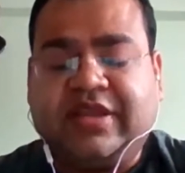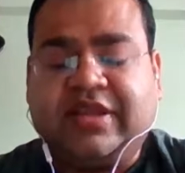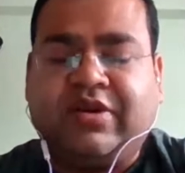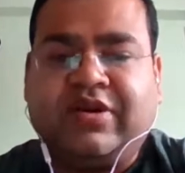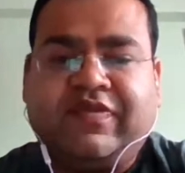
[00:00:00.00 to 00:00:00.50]

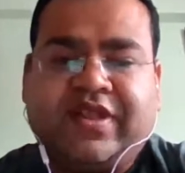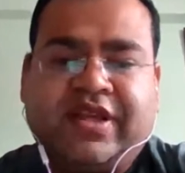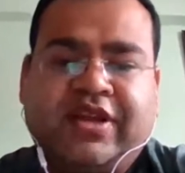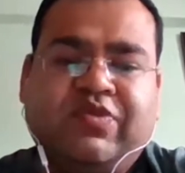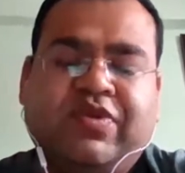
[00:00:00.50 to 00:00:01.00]
There are a lot of
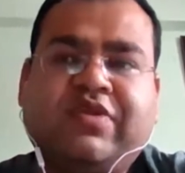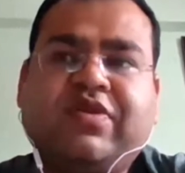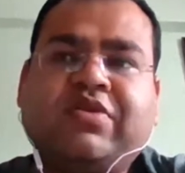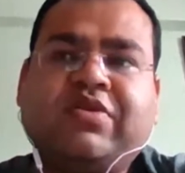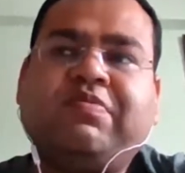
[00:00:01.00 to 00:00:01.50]
other
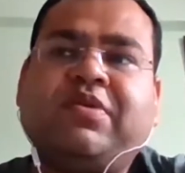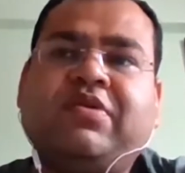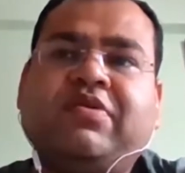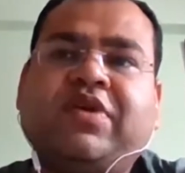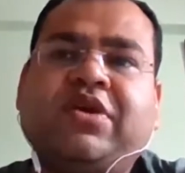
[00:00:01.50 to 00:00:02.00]
innovative work.